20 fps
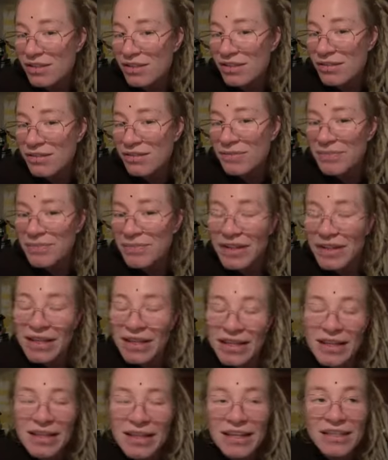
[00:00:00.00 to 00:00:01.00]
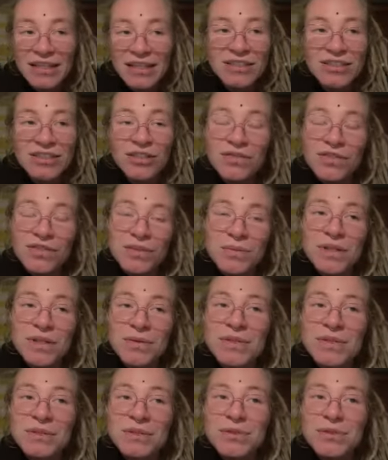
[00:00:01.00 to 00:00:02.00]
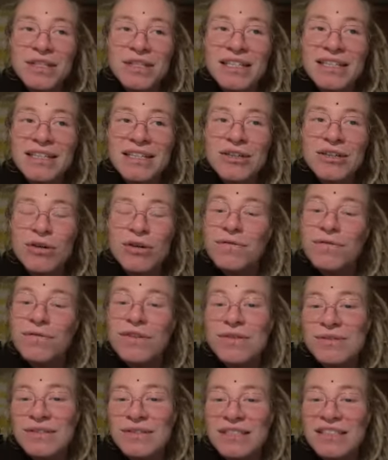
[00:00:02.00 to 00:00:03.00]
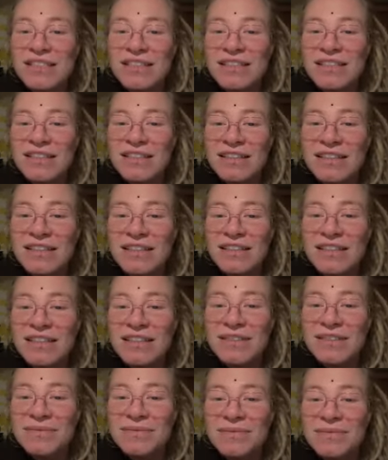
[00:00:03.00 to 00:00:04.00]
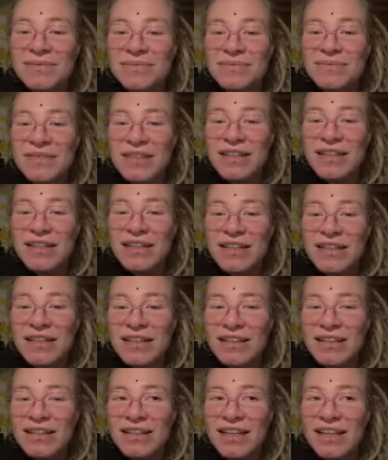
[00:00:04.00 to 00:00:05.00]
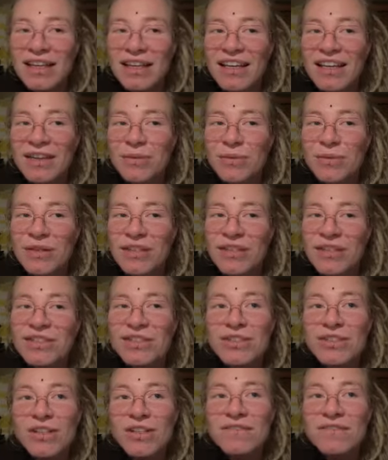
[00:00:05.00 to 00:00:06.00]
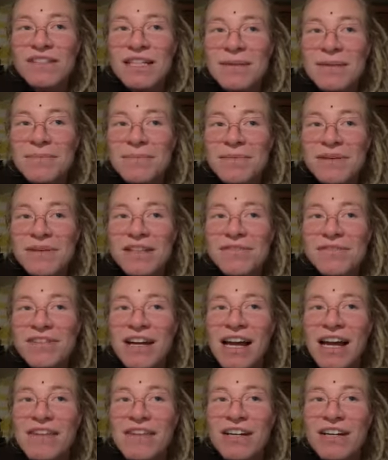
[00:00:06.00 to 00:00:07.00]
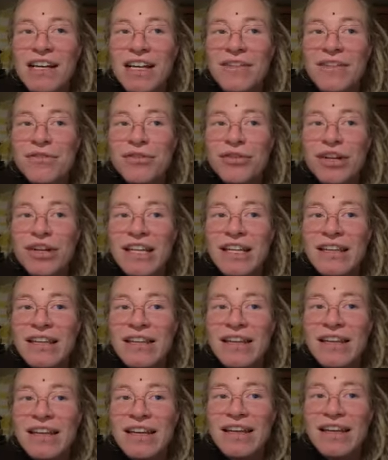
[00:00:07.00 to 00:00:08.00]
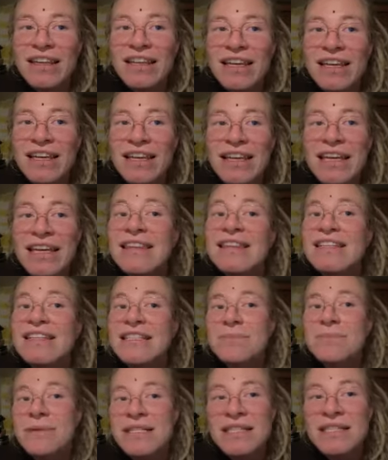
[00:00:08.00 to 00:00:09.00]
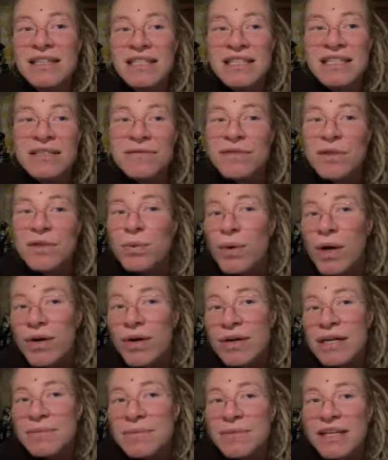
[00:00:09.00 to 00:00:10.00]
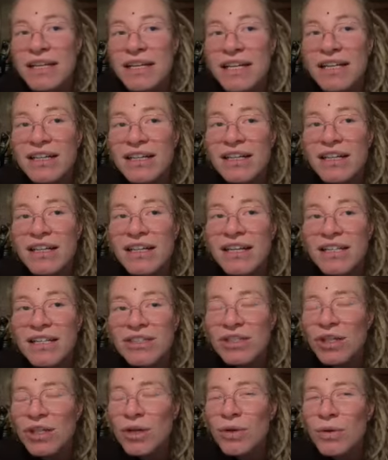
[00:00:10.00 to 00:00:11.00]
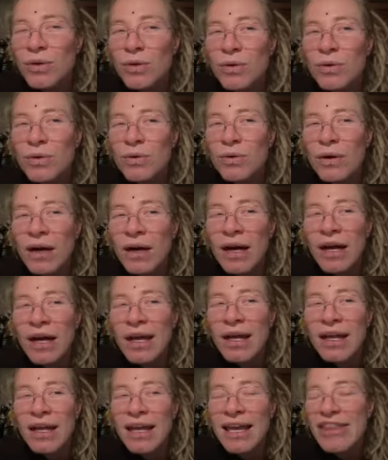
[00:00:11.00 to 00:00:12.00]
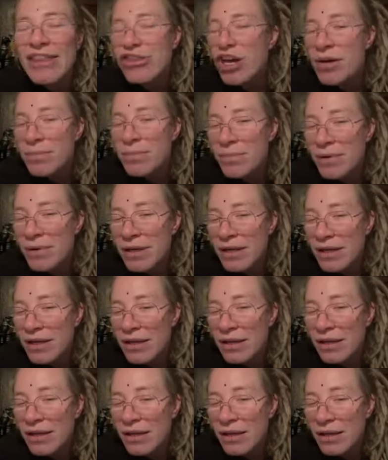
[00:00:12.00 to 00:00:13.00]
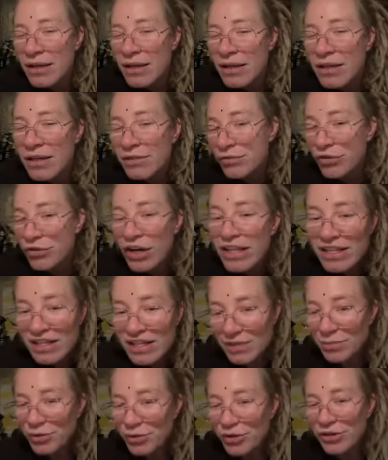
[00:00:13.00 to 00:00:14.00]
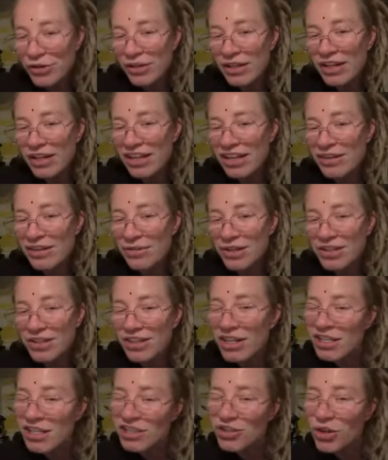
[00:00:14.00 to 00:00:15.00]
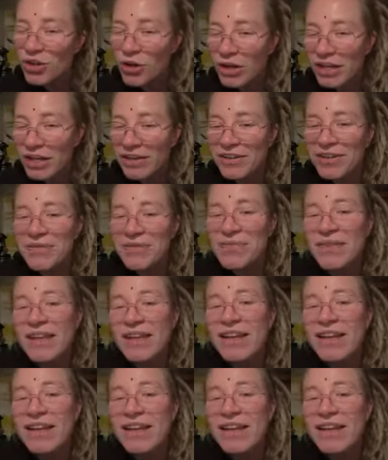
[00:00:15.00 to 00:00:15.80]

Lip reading: you know? So for me, it was pretty confusing. Like, they wanted to love them, but if I have a gay friend and this person doesn't feel welcome here, so I cannot be her friend anymore. Like, what are you guys talking, you know?